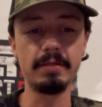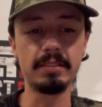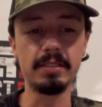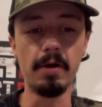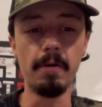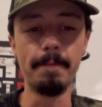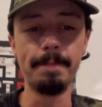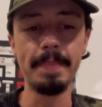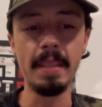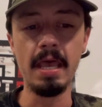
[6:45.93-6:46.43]

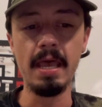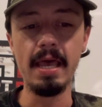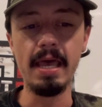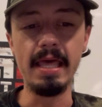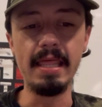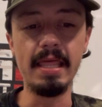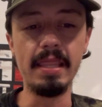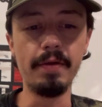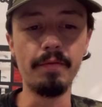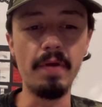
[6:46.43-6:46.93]
So,
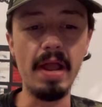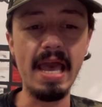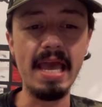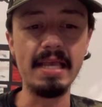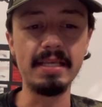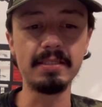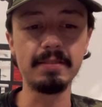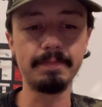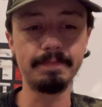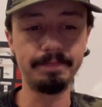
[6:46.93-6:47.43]
and then the
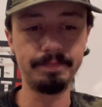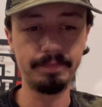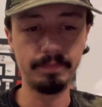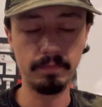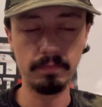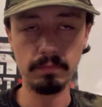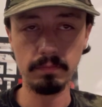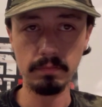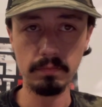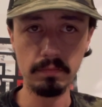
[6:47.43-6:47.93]
Rays,
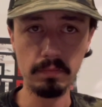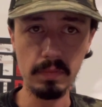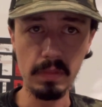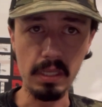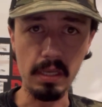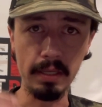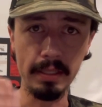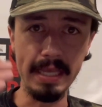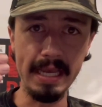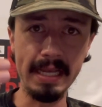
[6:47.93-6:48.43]

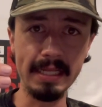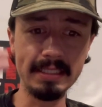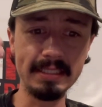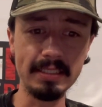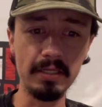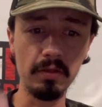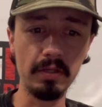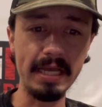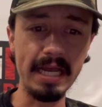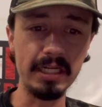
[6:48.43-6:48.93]
they could
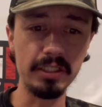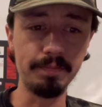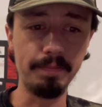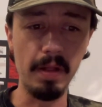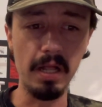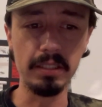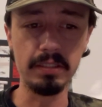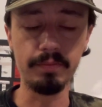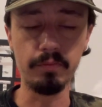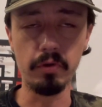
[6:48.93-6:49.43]
still catch
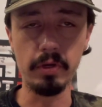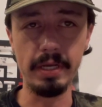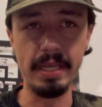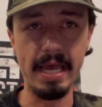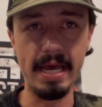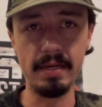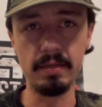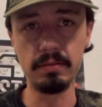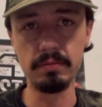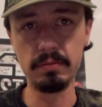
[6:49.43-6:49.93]
Baltimore
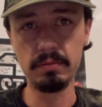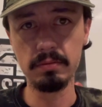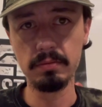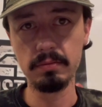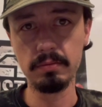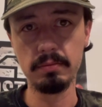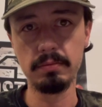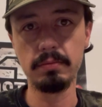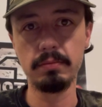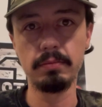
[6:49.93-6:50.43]
yet.
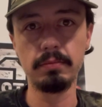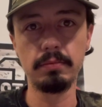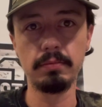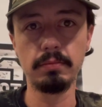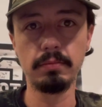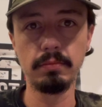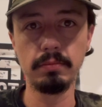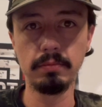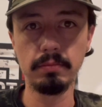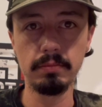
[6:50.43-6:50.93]

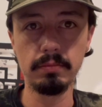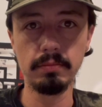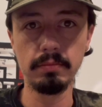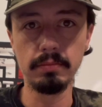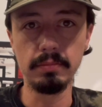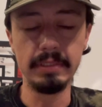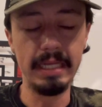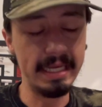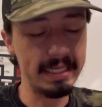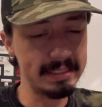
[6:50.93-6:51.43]

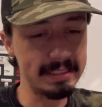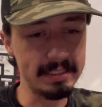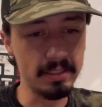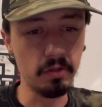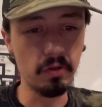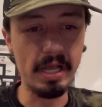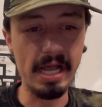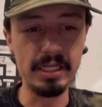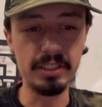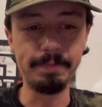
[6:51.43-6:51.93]
They could
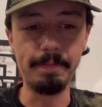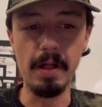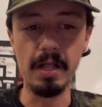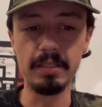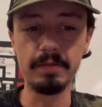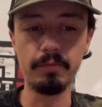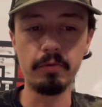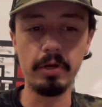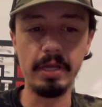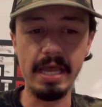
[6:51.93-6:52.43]
still catch
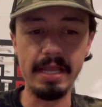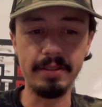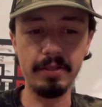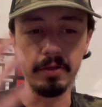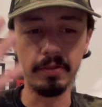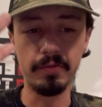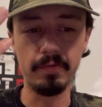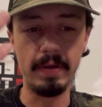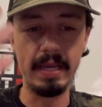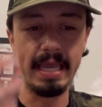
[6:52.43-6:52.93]
Baltimore yet. They're
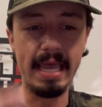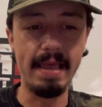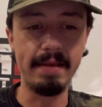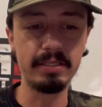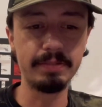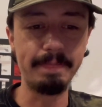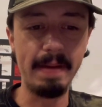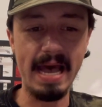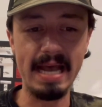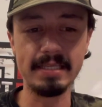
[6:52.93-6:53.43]
three
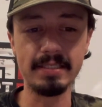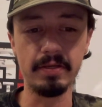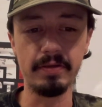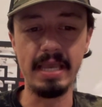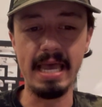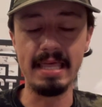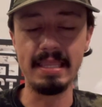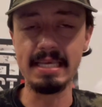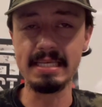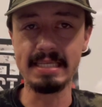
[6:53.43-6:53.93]
games back. So,
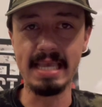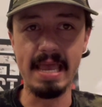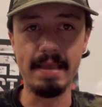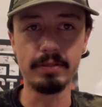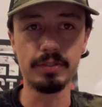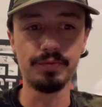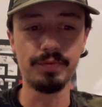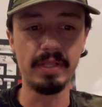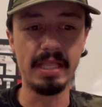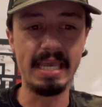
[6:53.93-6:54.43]
yeah, these
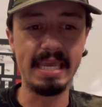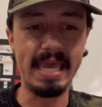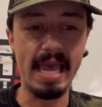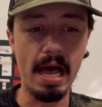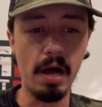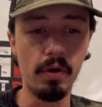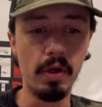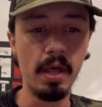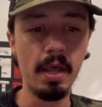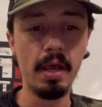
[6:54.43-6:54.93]
games really count.